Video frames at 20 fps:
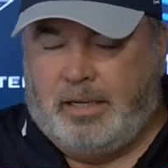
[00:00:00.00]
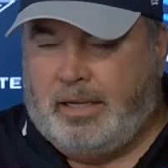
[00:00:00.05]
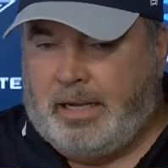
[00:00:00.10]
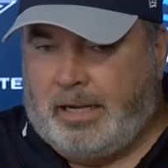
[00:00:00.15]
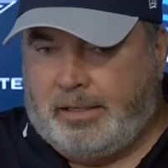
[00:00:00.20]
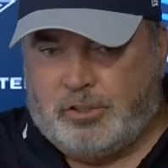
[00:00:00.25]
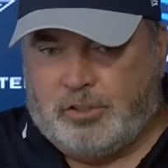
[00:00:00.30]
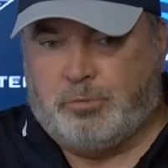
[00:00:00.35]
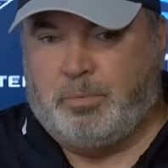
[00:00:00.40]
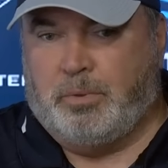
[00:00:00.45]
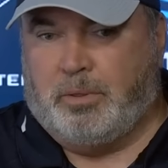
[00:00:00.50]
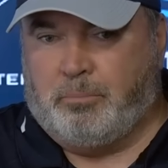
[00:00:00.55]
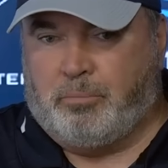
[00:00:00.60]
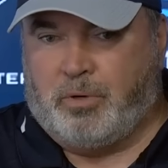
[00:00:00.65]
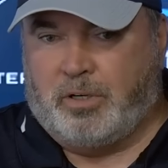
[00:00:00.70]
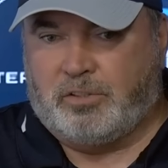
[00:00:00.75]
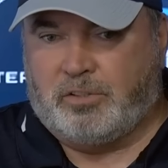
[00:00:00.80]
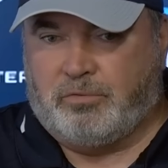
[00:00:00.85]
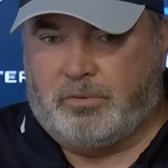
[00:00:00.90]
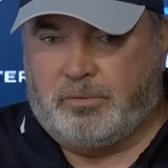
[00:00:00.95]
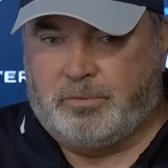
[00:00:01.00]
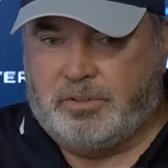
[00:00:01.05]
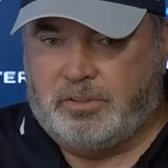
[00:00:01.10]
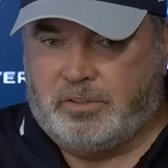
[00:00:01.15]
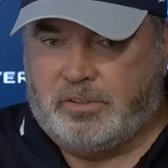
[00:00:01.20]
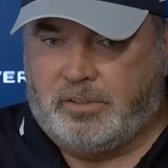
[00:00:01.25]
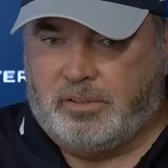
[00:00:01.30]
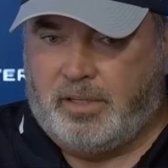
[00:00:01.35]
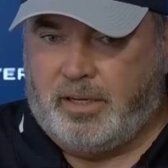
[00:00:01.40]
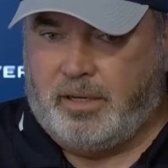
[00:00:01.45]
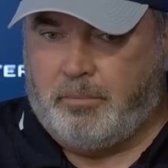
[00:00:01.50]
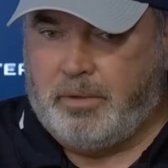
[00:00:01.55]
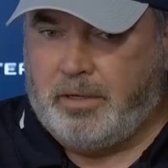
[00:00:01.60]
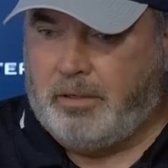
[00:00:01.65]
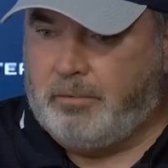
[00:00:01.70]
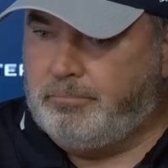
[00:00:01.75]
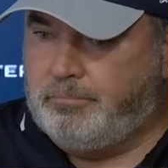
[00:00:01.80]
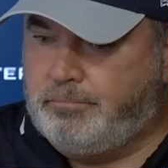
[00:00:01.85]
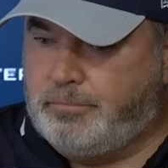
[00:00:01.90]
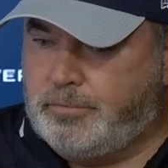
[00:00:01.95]
I just been impressed with him since the day I met
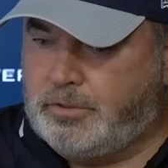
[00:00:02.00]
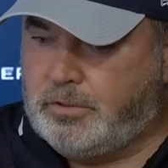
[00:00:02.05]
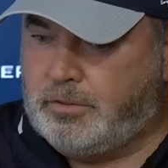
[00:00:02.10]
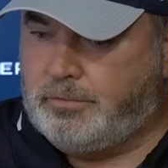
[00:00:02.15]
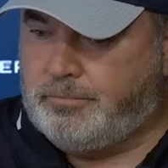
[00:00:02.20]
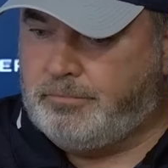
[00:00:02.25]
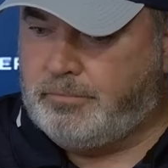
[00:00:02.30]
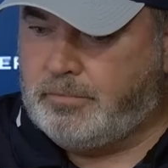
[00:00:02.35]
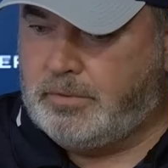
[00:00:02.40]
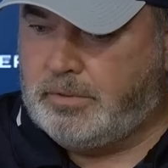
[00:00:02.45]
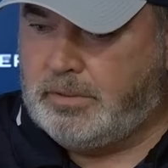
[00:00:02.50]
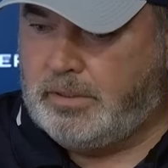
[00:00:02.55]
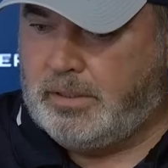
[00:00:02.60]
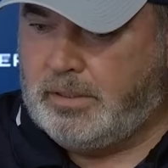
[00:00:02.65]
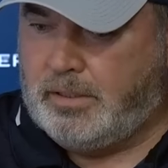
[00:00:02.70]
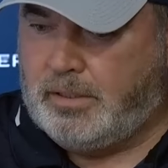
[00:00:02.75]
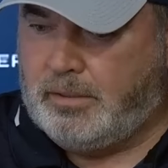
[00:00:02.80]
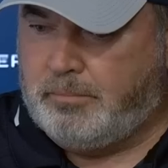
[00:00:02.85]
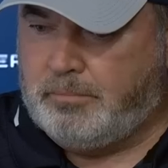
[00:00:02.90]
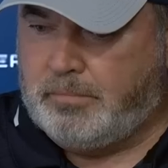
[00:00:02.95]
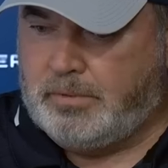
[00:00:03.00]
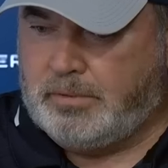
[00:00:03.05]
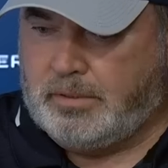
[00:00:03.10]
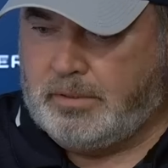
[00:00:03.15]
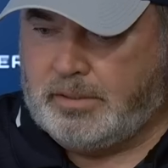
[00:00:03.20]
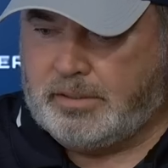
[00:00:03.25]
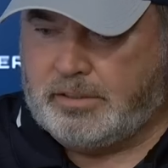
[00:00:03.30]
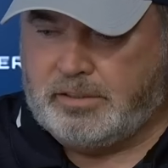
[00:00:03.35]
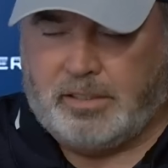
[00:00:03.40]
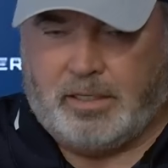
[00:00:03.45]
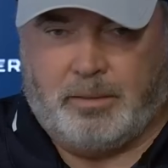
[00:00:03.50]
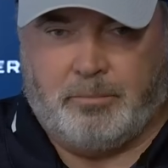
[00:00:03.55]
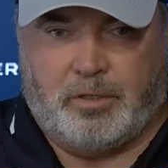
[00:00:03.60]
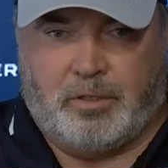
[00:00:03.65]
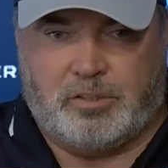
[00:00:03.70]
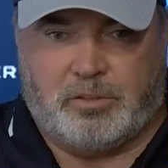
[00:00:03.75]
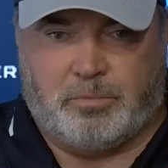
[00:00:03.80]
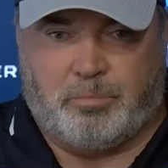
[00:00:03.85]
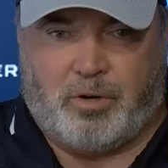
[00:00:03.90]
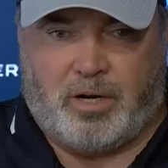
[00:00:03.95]
him. So, like I said, I'm not
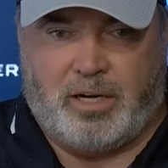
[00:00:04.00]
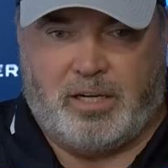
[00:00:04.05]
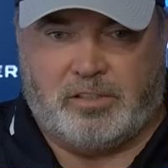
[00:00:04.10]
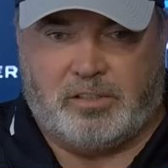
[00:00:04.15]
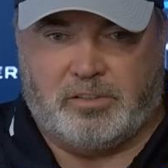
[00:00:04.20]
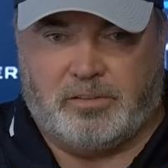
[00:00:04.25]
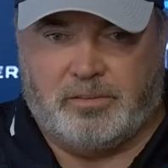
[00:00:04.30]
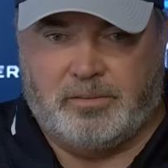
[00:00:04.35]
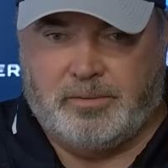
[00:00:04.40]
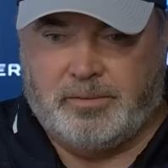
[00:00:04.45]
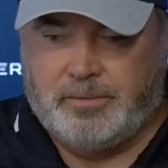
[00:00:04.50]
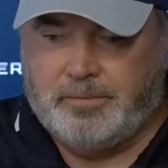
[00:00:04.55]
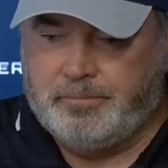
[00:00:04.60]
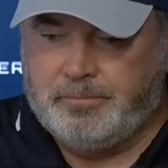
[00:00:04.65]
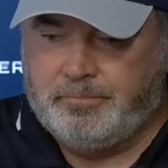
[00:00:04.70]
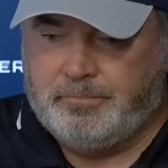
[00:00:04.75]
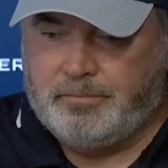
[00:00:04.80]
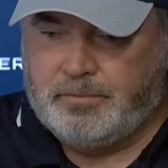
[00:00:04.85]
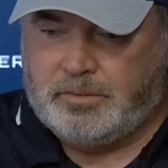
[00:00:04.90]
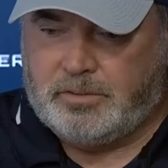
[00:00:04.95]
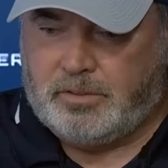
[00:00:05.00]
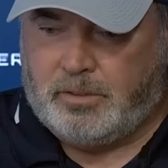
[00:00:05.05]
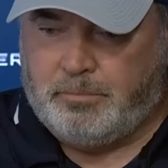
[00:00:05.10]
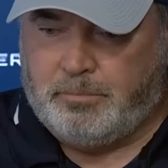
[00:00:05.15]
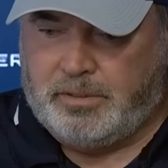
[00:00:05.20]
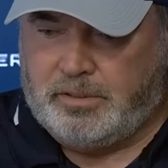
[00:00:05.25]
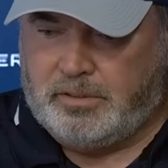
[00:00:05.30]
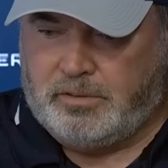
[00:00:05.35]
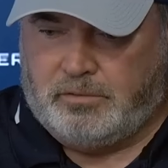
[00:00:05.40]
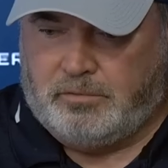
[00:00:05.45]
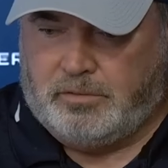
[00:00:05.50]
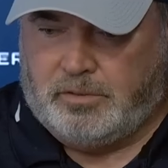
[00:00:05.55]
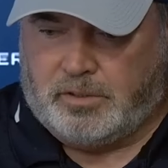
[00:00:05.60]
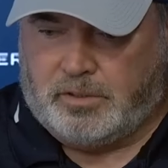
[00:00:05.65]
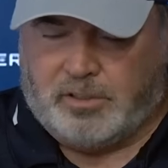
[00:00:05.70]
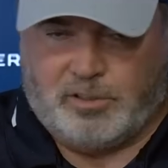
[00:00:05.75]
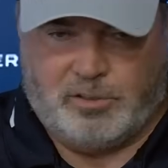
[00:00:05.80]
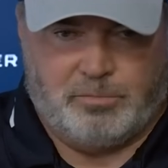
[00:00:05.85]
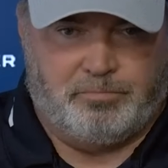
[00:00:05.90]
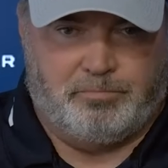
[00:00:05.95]
surprised. So I mean,
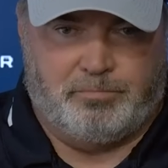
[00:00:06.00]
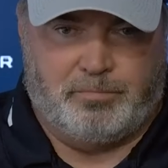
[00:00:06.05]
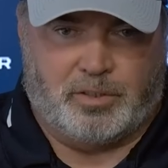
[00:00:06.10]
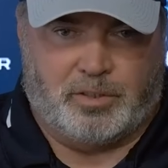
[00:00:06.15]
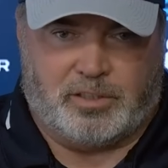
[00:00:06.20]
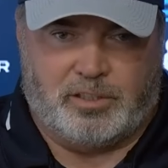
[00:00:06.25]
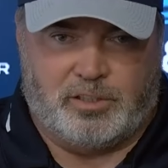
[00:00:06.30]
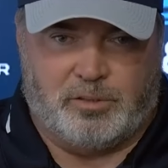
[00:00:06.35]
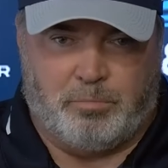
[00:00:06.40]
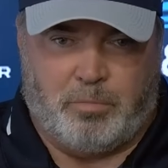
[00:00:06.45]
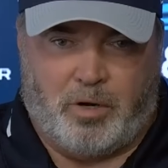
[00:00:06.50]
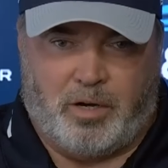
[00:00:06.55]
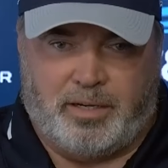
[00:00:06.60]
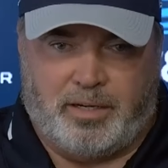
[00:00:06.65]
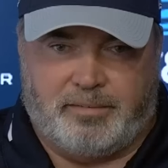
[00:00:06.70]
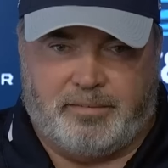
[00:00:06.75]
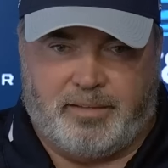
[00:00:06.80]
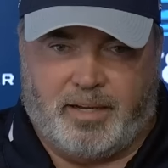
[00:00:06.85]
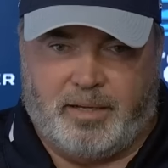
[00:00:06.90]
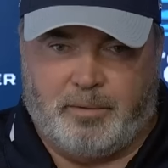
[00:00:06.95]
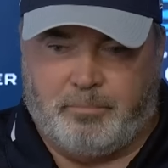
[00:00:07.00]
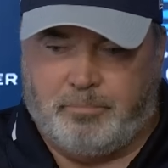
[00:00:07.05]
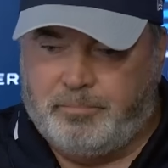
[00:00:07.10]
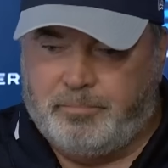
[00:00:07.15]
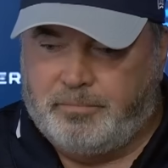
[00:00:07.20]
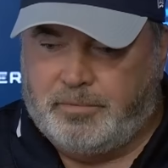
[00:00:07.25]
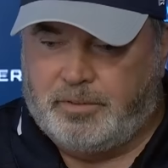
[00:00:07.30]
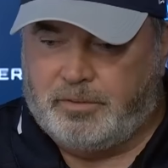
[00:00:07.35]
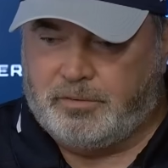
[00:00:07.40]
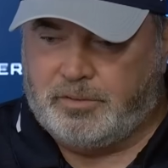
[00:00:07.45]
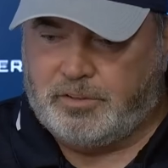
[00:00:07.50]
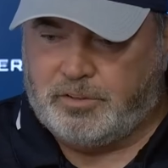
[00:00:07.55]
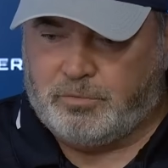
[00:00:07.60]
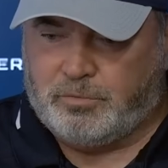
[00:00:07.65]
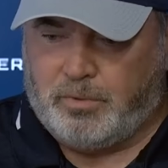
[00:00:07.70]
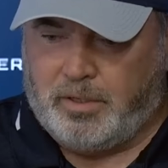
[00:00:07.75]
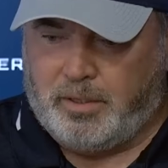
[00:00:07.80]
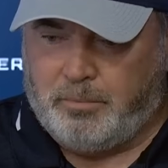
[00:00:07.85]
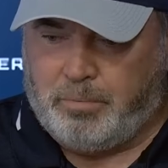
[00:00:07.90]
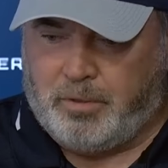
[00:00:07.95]
look at his body type, you know, just the
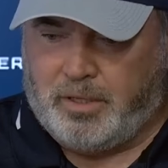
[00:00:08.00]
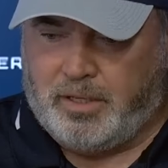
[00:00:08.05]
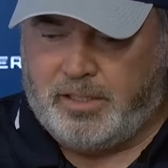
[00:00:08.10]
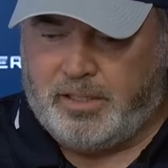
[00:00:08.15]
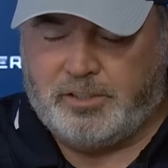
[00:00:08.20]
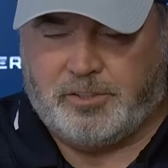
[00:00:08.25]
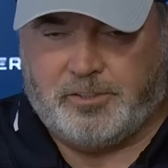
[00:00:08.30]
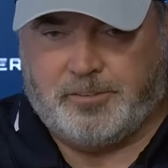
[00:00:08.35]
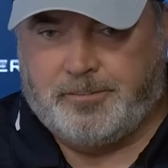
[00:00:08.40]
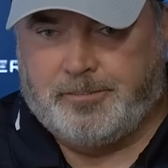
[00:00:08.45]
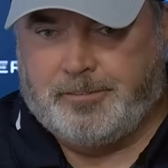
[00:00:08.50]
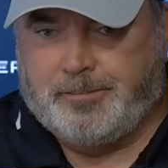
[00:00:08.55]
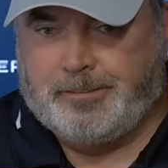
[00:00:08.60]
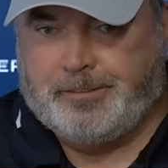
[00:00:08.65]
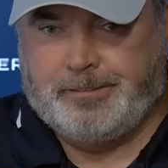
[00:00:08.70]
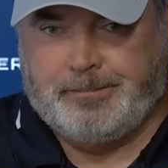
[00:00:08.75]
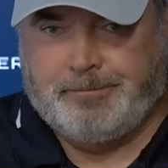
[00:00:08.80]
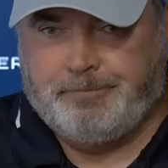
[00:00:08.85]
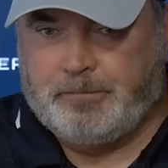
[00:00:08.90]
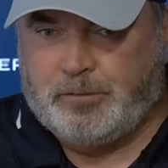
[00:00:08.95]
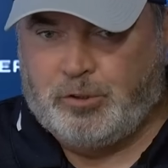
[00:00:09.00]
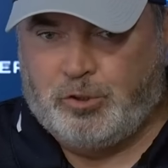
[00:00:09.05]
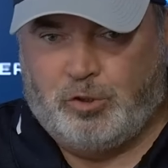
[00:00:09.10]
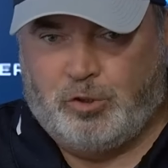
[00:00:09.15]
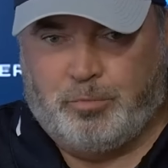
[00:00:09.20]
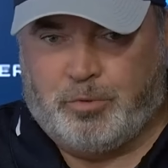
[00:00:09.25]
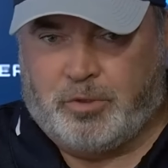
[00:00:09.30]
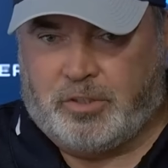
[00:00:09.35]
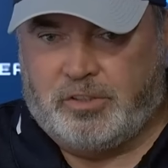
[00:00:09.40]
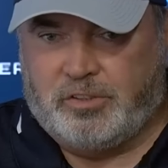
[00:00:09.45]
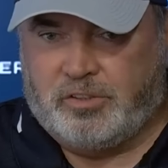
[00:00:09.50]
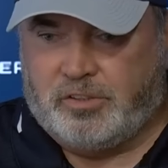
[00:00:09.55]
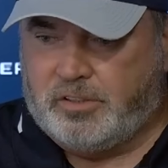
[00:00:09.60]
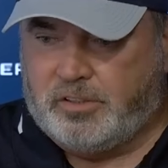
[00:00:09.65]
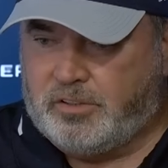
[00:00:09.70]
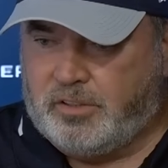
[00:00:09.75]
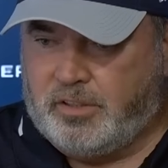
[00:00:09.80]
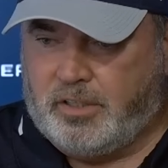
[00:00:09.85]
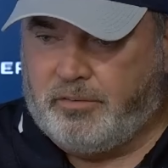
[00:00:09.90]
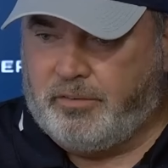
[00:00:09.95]
way he plays, super
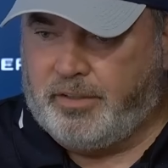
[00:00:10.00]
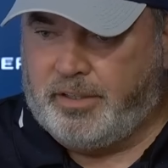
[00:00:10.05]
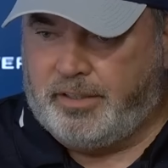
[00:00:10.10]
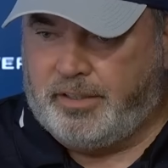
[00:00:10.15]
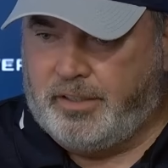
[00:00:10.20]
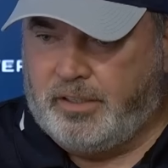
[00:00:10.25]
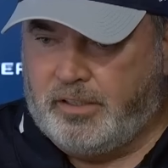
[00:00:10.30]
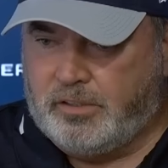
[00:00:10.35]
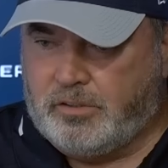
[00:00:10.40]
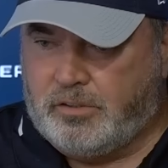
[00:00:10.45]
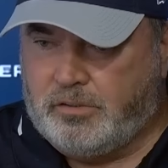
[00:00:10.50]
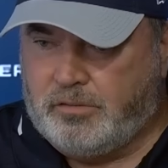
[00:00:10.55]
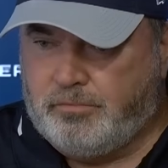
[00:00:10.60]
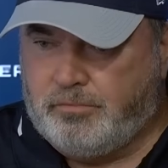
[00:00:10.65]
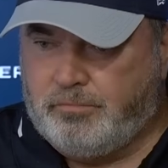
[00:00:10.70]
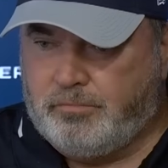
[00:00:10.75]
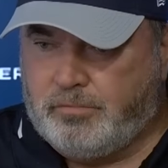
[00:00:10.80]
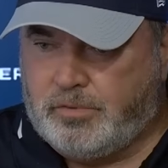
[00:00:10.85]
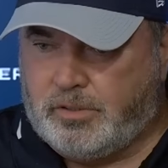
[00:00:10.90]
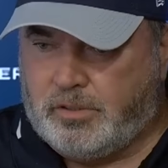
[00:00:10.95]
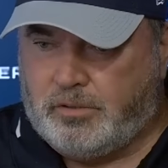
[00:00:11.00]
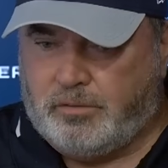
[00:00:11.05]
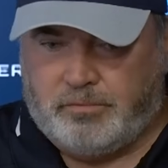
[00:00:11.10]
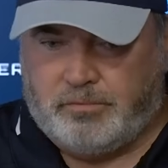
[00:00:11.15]
consistent in everything he does. So.